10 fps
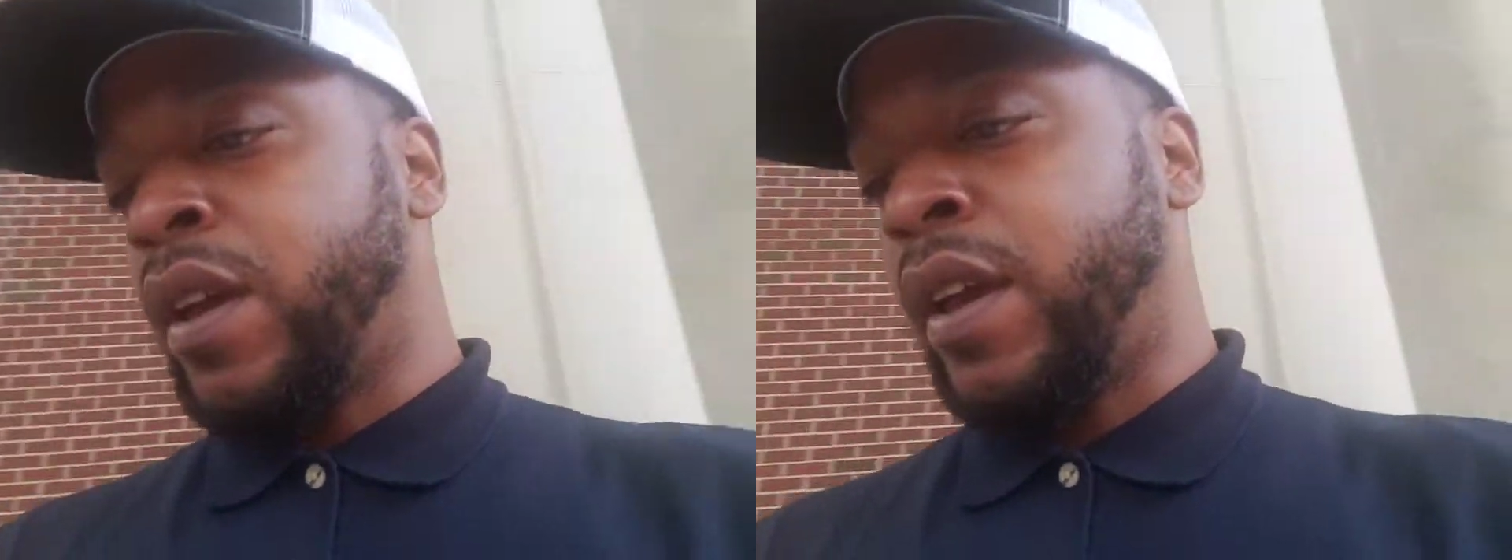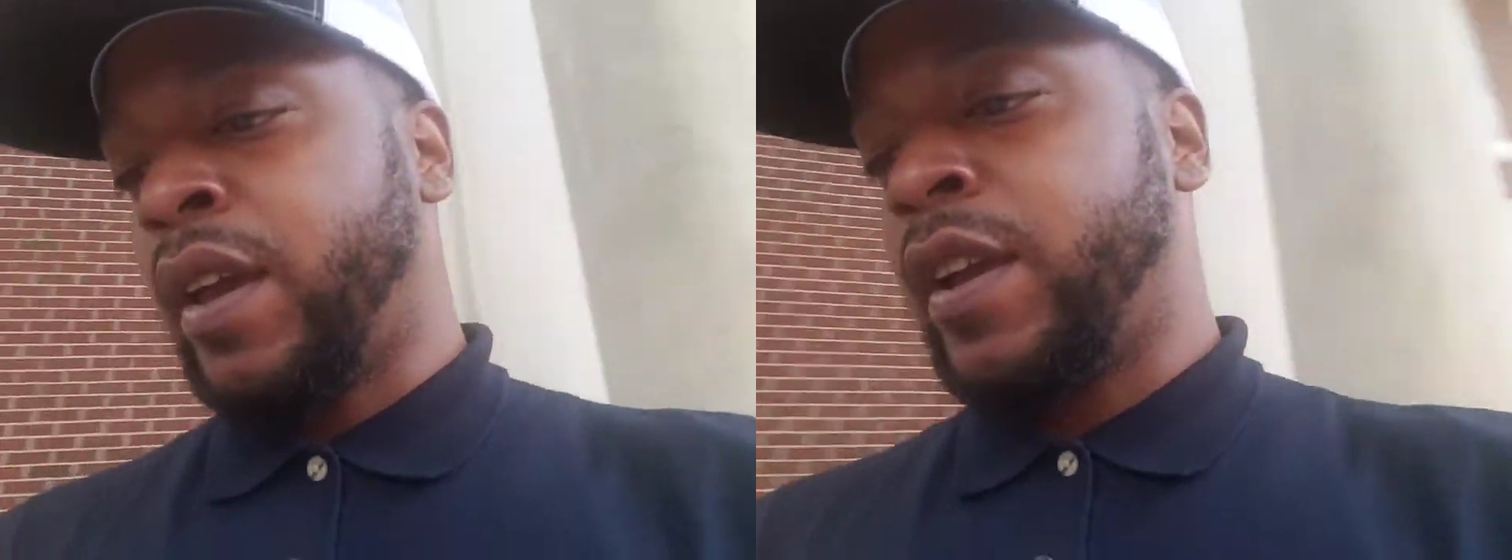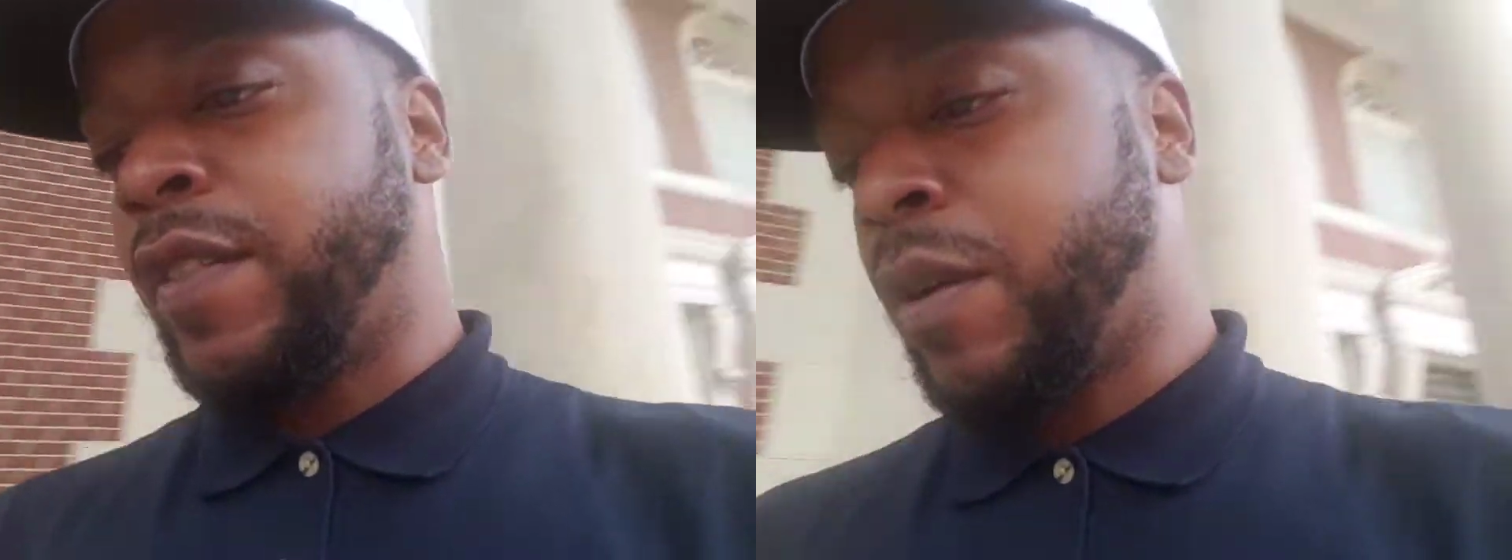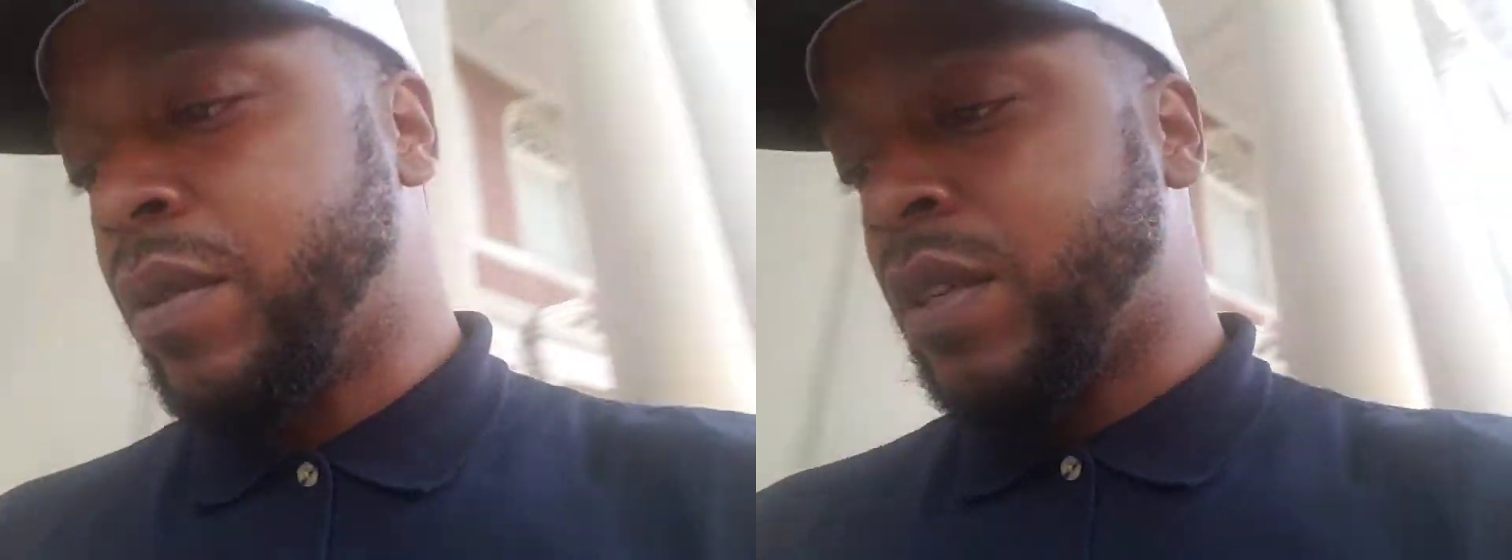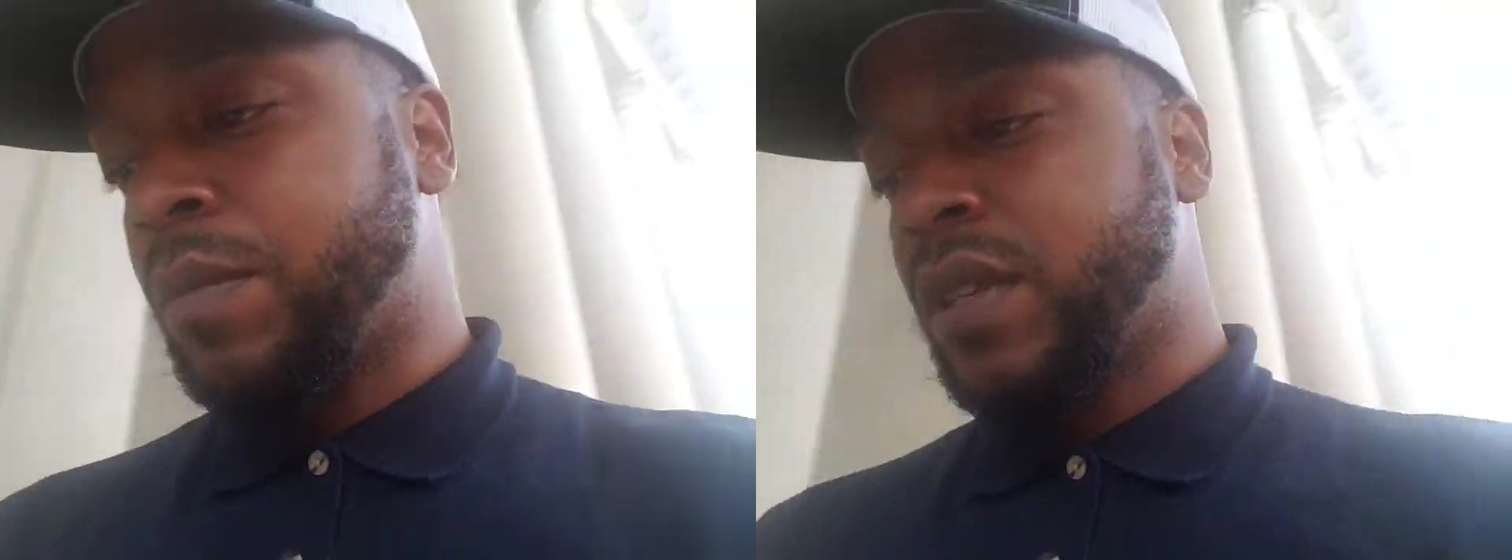And there was
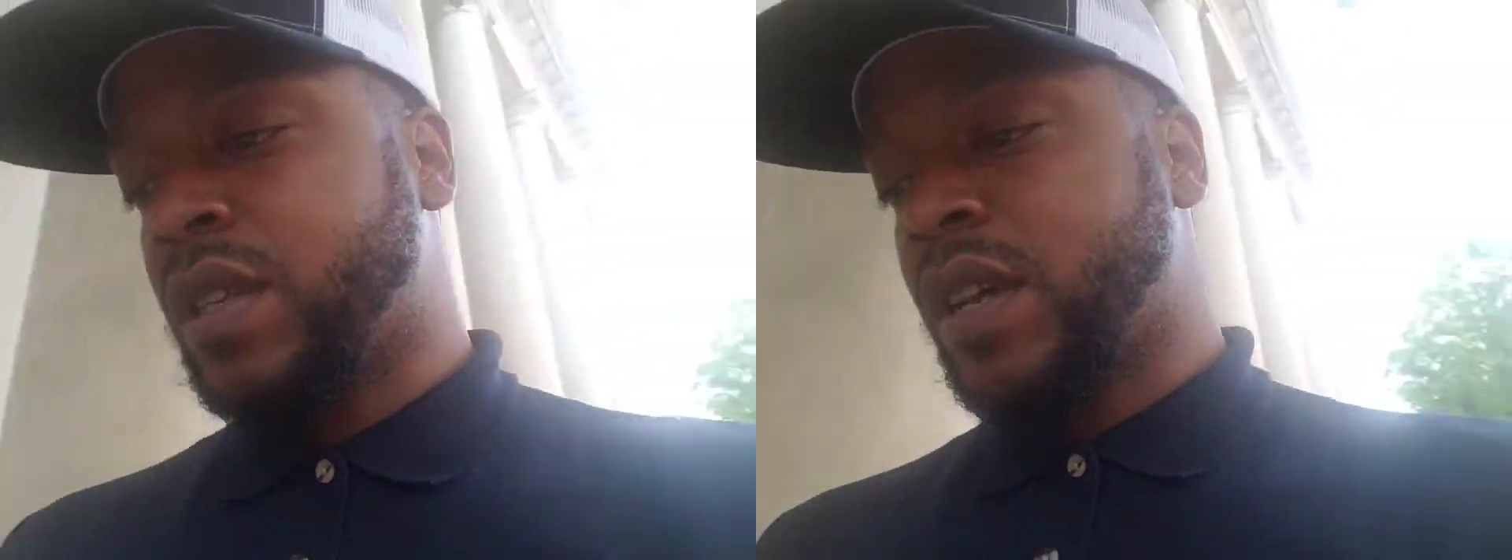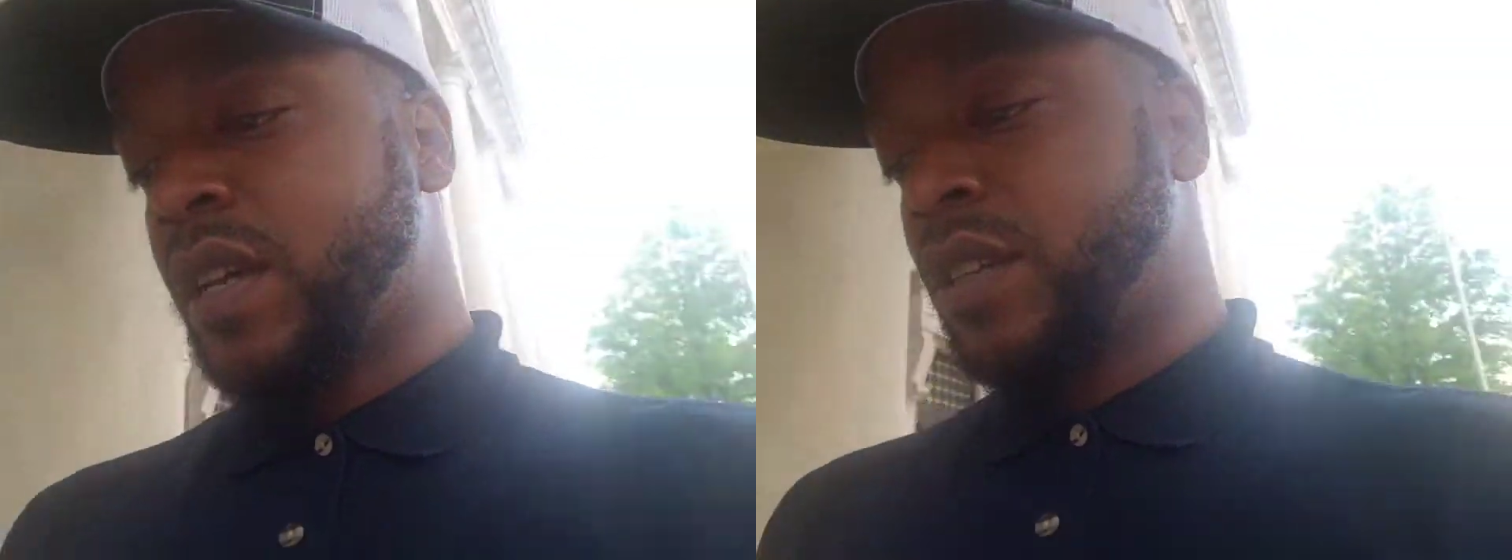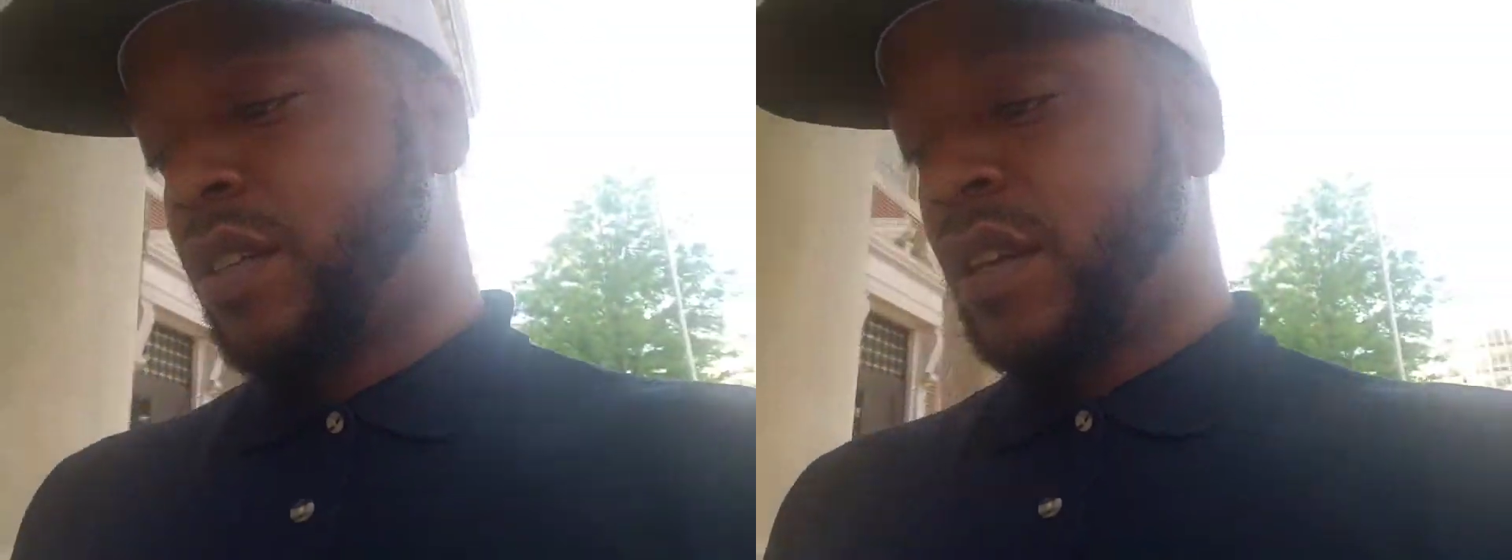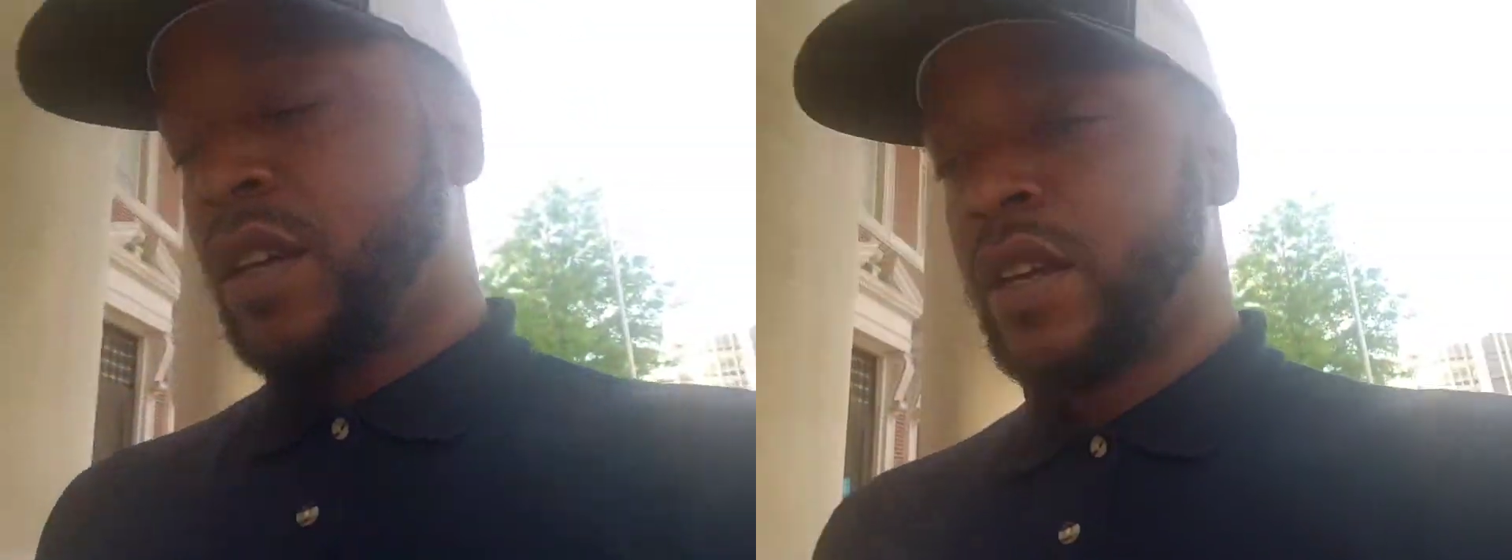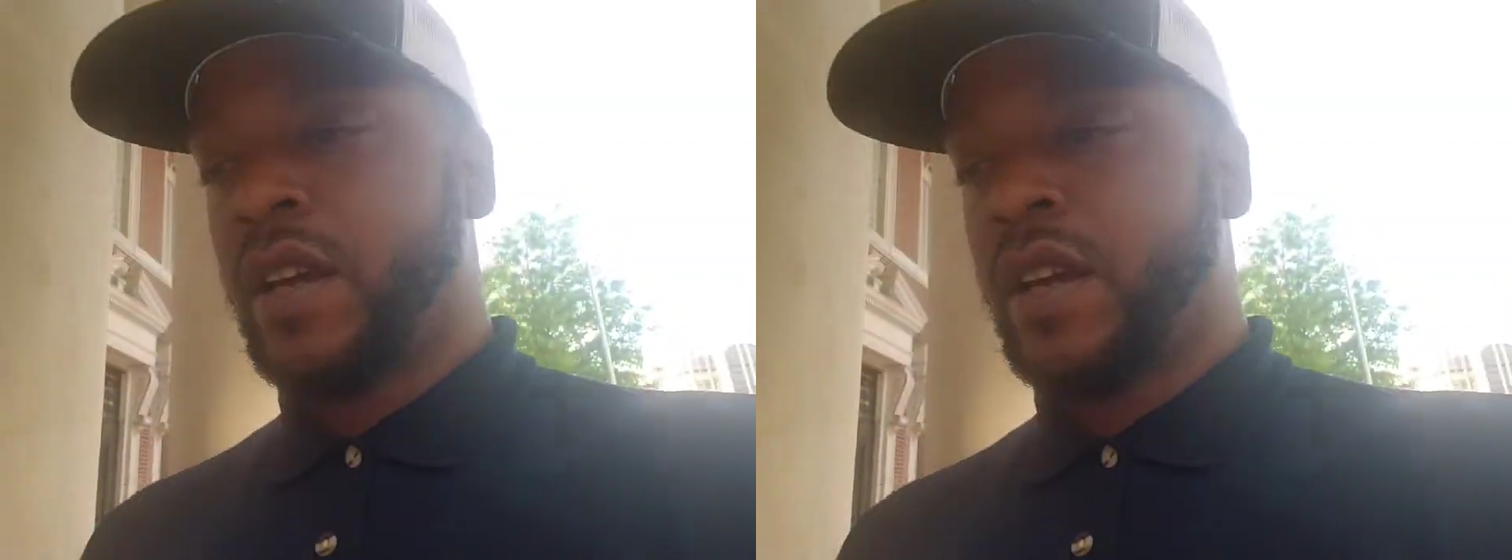some discussion,